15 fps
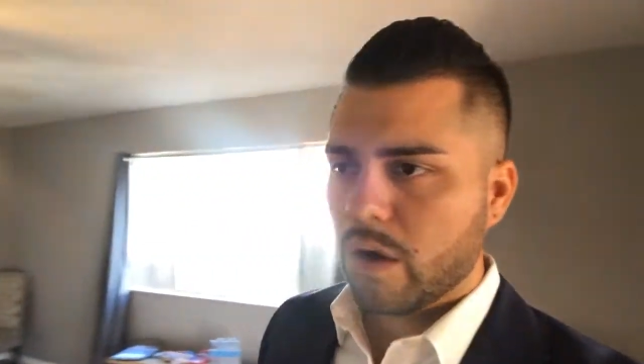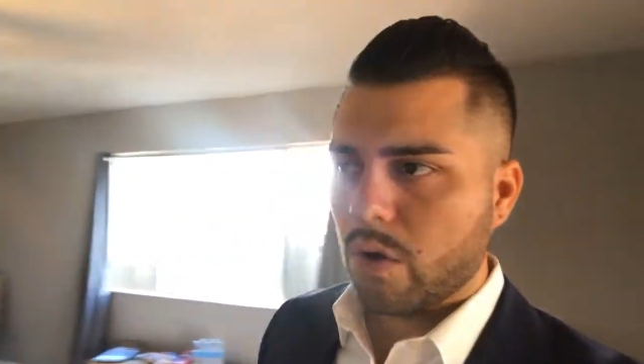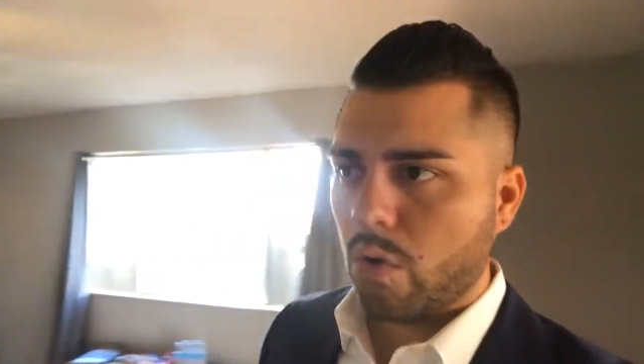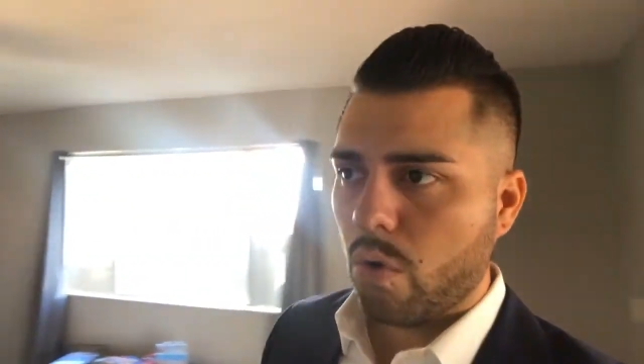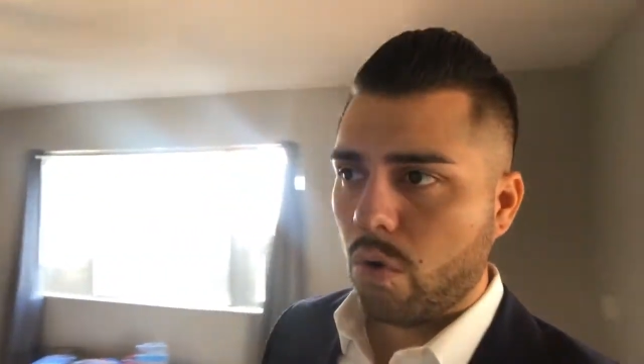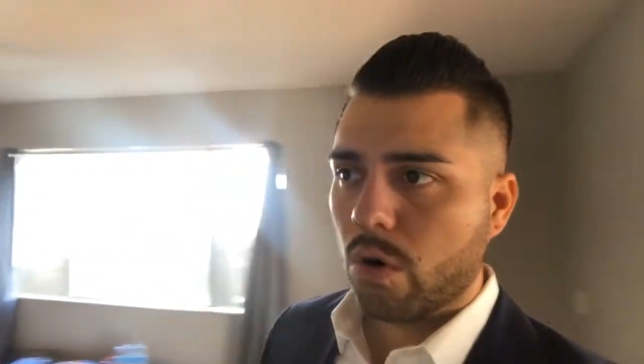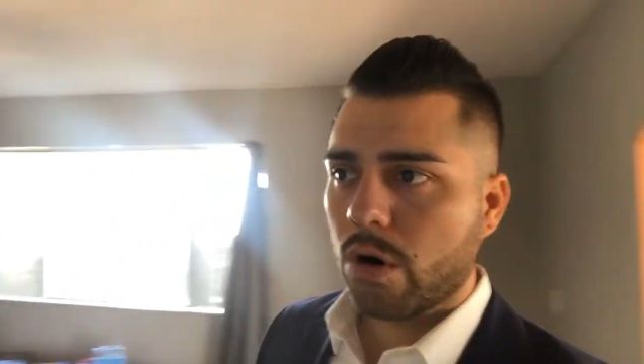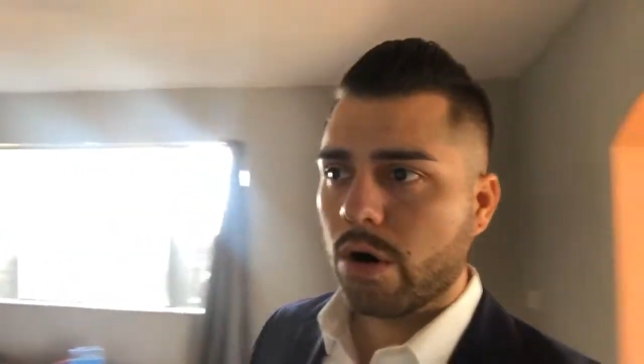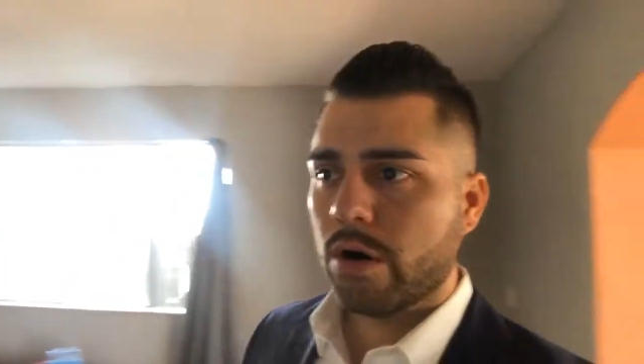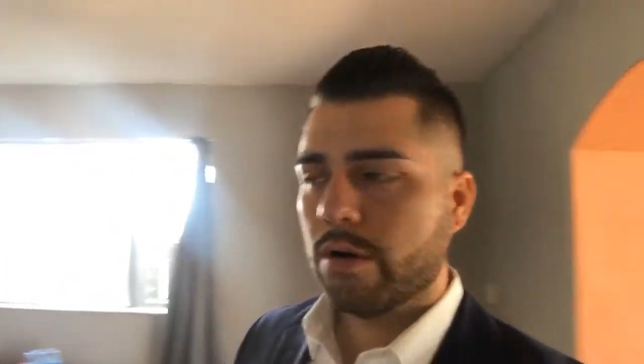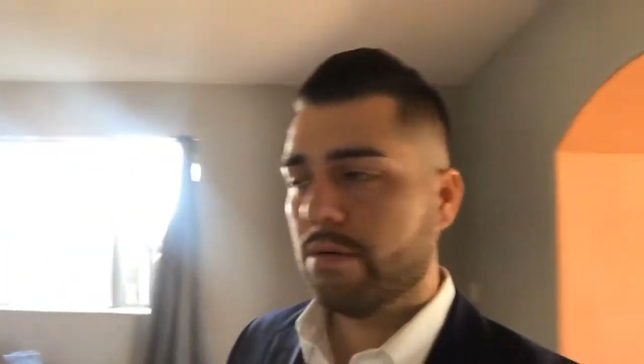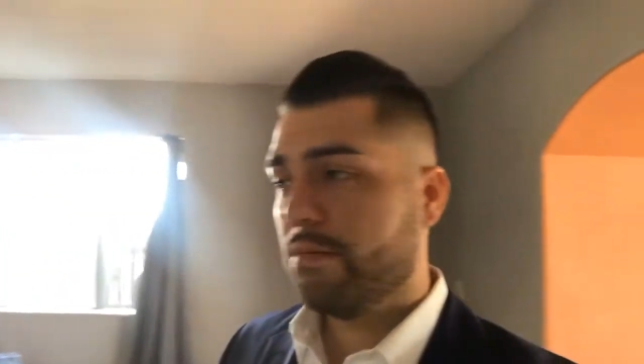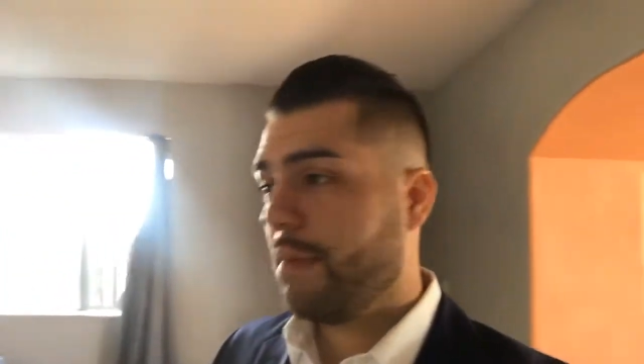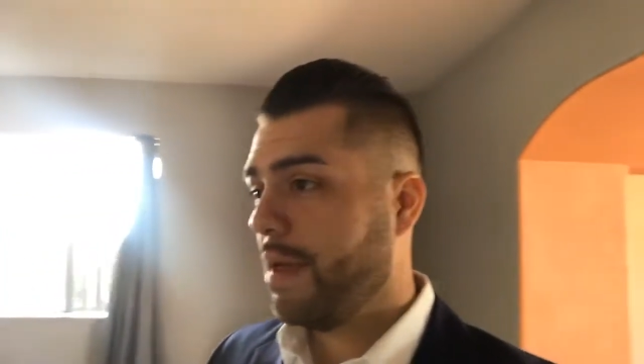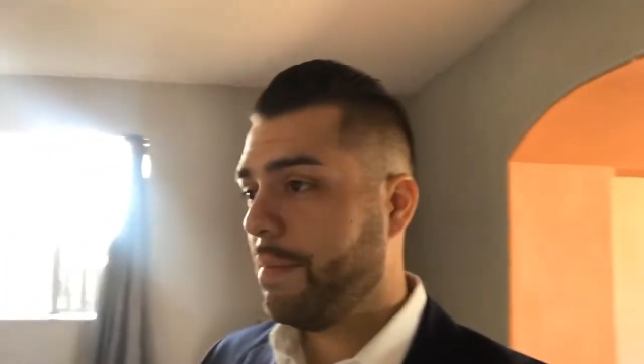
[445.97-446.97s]

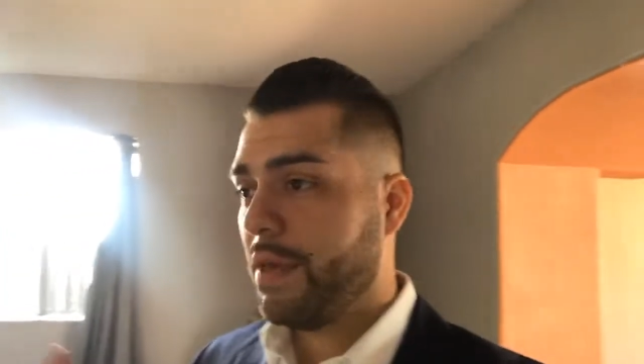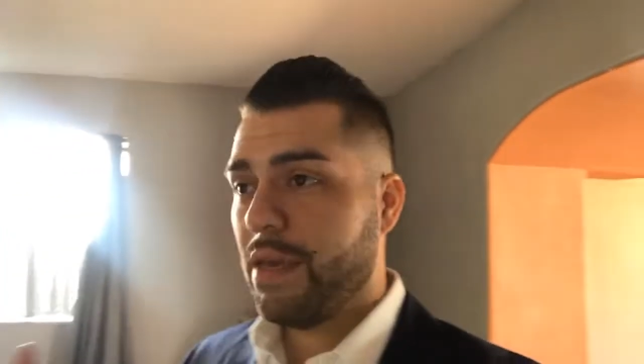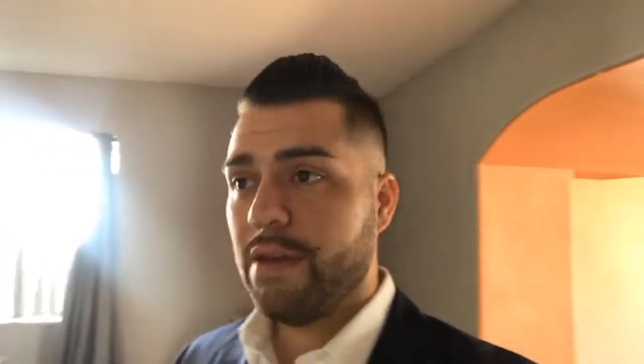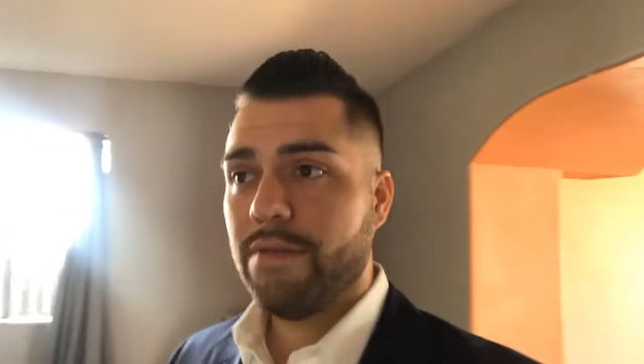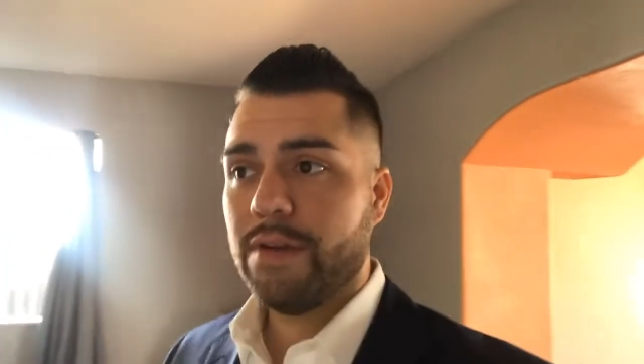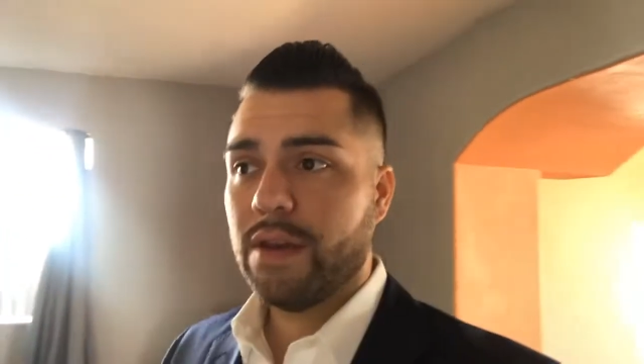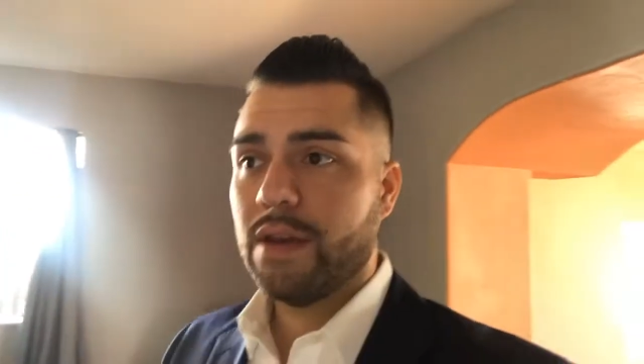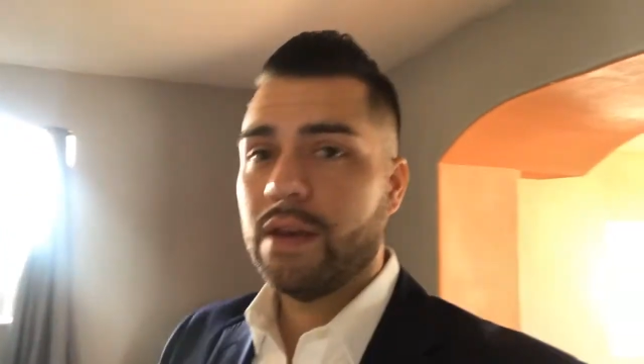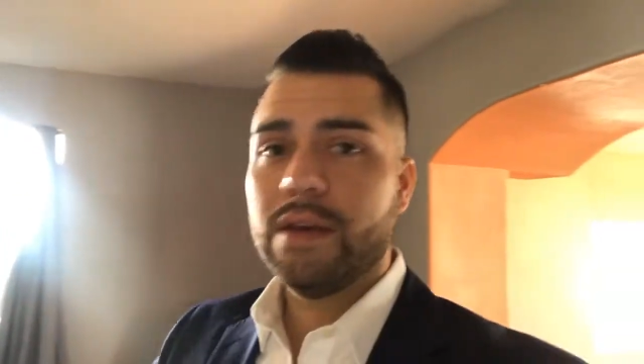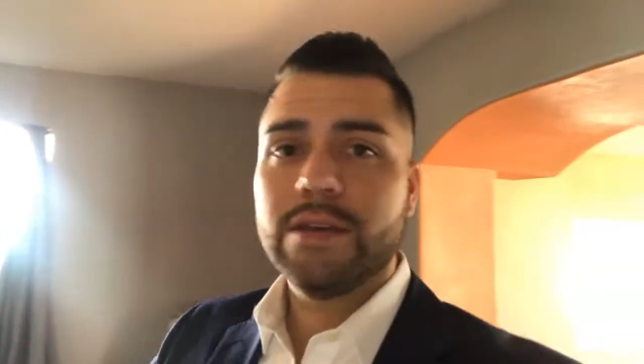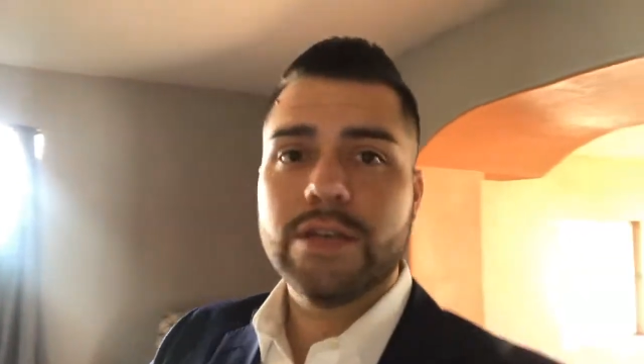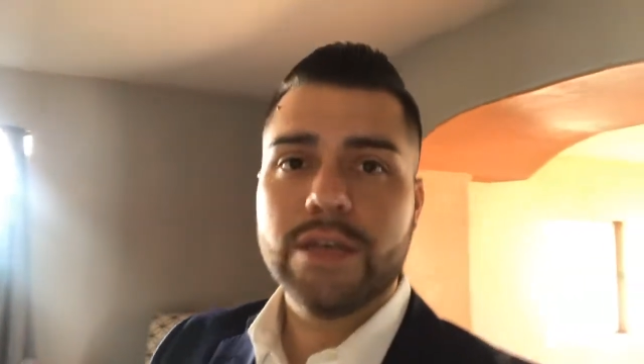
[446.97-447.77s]
or maybe even,